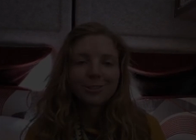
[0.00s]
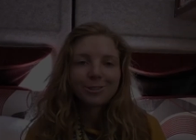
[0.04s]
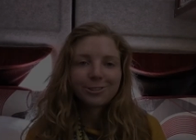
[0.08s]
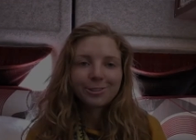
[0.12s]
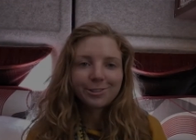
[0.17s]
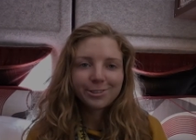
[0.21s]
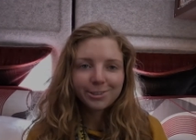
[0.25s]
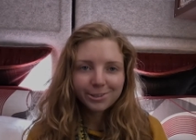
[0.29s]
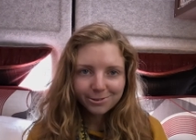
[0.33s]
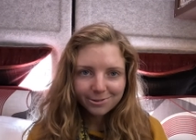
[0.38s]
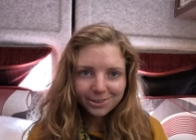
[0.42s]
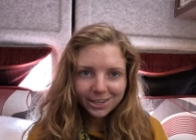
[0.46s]

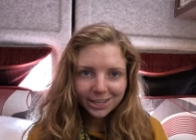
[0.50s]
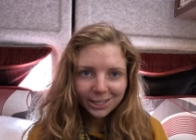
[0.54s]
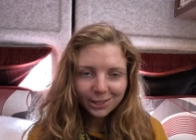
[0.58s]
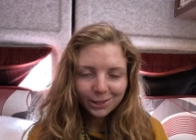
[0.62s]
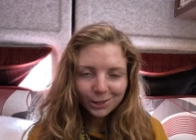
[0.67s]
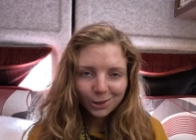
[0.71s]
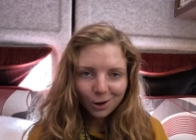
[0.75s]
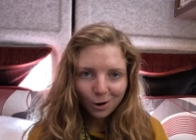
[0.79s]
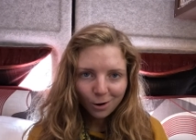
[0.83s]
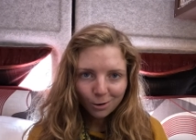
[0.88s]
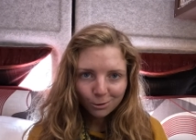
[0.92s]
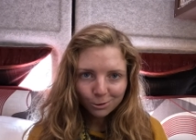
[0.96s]
During
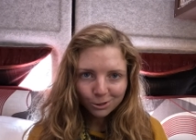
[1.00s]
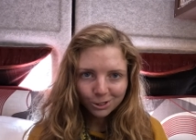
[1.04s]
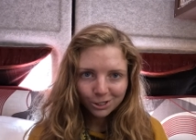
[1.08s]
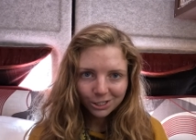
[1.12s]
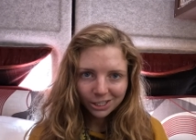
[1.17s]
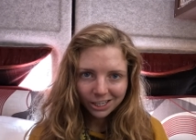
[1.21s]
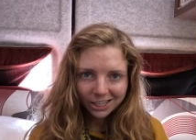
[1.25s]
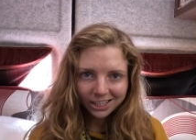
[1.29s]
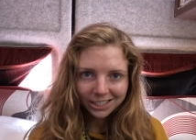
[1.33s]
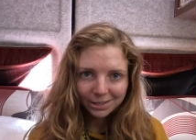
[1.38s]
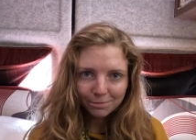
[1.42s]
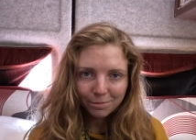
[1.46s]
those
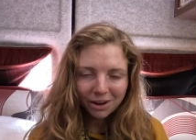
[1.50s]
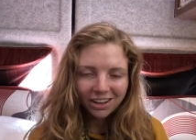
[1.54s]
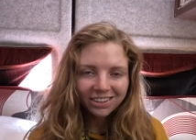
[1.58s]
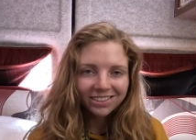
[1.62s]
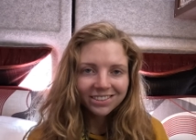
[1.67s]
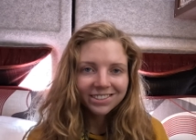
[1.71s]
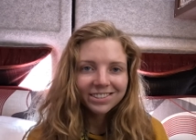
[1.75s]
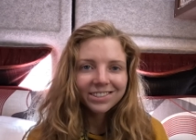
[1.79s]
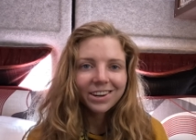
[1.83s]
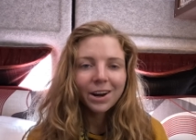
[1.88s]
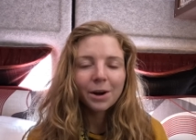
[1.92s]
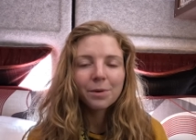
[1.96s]
6
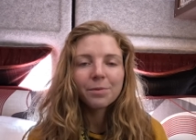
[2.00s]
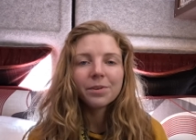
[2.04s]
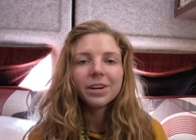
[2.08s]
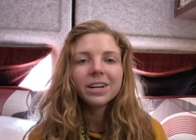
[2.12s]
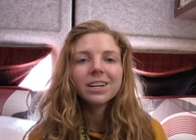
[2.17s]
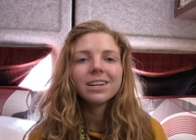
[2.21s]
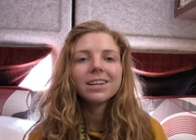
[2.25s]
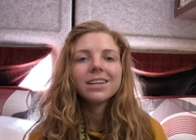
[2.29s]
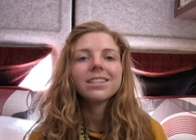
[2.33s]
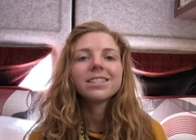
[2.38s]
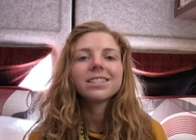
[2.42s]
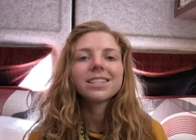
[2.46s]
months, I
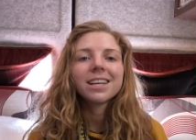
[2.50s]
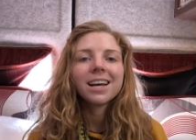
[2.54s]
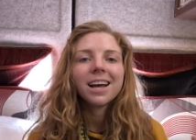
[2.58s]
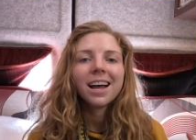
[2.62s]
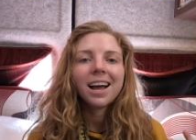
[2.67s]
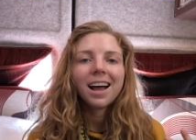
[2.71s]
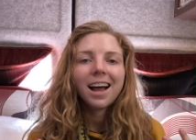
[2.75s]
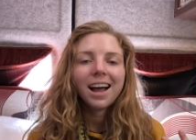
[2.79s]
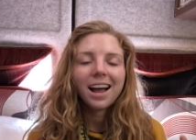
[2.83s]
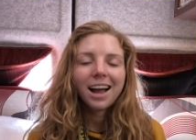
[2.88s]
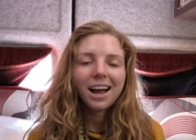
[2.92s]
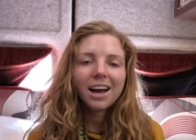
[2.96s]
realized
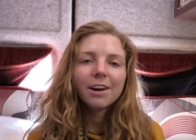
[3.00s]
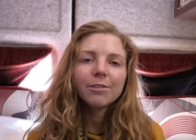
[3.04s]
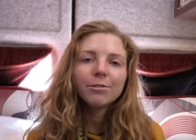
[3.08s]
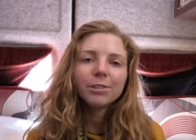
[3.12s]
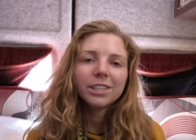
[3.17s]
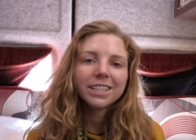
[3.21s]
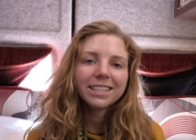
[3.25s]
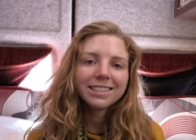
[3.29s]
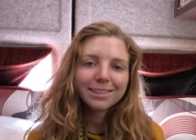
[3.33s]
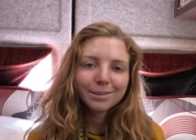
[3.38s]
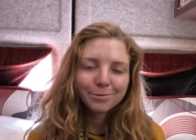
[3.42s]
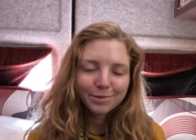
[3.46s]
how
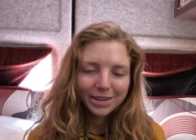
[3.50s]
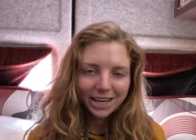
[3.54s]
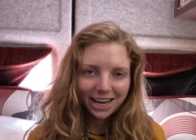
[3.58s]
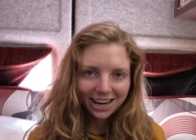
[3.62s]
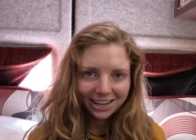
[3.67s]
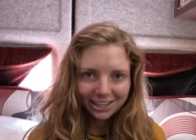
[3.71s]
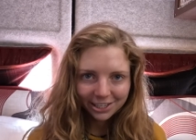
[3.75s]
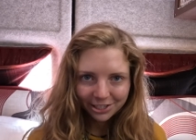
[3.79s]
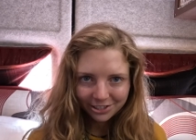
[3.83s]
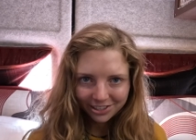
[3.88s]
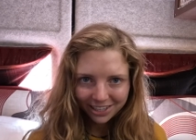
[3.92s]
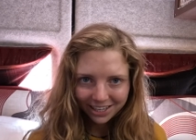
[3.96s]
little we
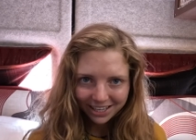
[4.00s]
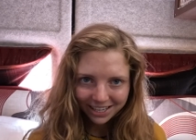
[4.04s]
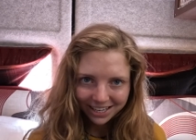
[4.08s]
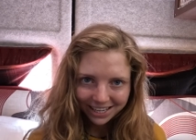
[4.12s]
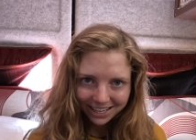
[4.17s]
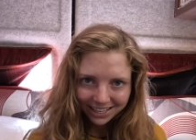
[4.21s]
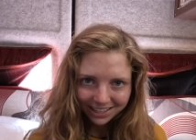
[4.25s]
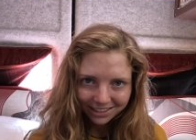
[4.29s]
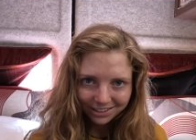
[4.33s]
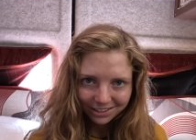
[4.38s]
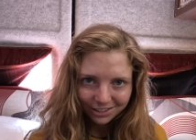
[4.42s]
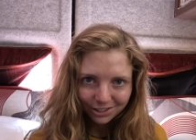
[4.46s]
actually
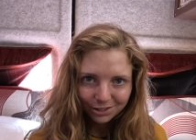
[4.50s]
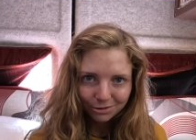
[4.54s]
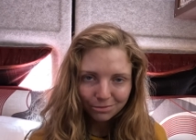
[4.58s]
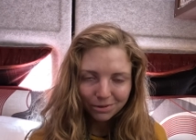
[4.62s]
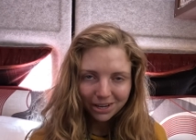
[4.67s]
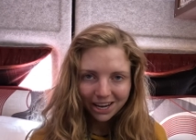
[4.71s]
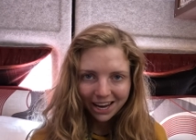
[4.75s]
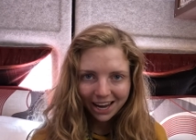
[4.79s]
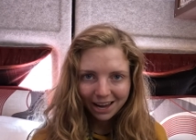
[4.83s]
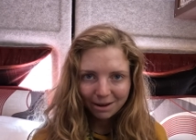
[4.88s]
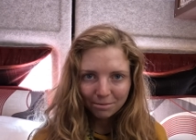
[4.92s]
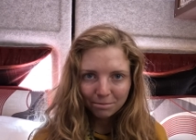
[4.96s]
need to be
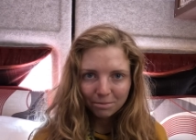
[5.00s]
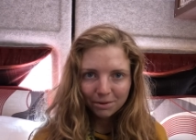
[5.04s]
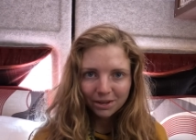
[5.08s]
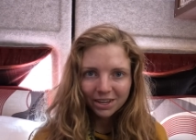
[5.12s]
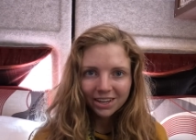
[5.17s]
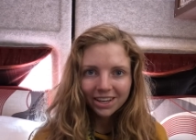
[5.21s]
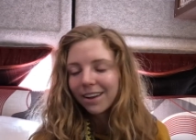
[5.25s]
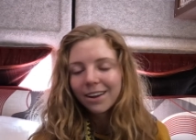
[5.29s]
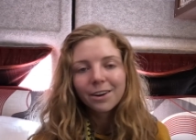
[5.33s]
happy.